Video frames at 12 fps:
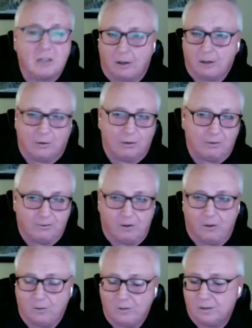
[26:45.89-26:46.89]
cellular
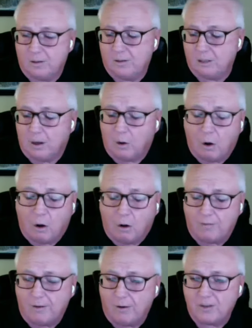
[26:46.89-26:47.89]
phones, and
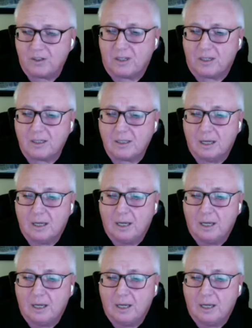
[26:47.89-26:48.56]
all of those things.